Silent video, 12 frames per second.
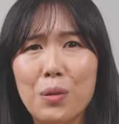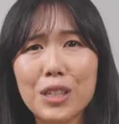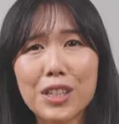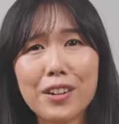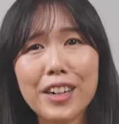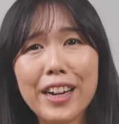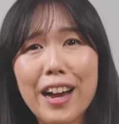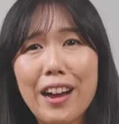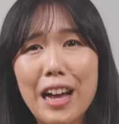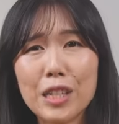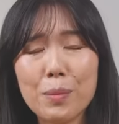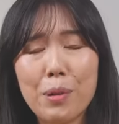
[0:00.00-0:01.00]
what started out
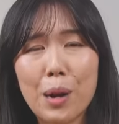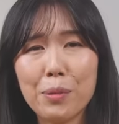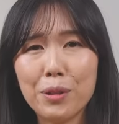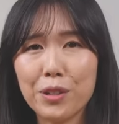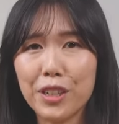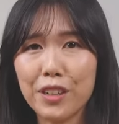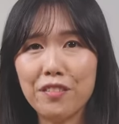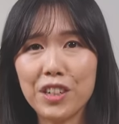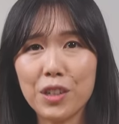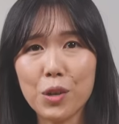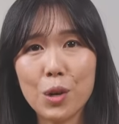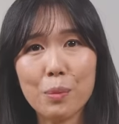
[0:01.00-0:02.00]
as a popular gift
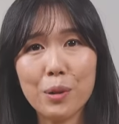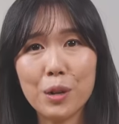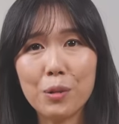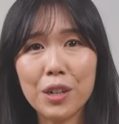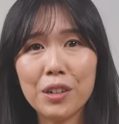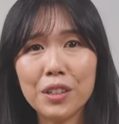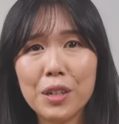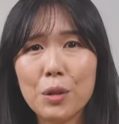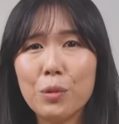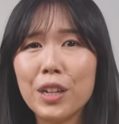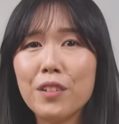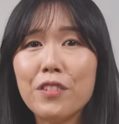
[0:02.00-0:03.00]
in the corporate world
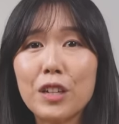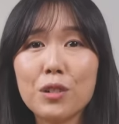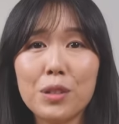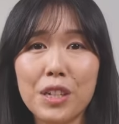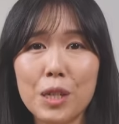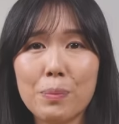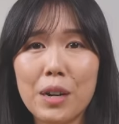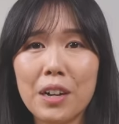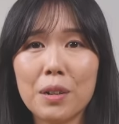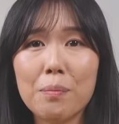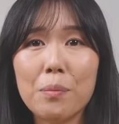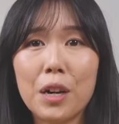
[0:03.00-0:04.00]
would eventually
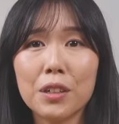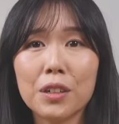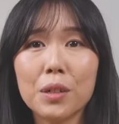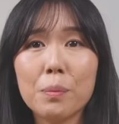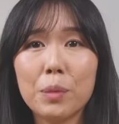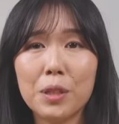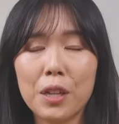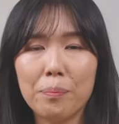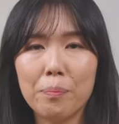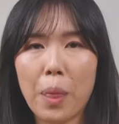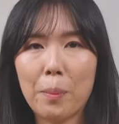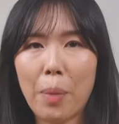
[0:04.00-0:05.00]
spawn modern
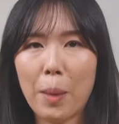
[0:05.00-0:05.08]
Pilot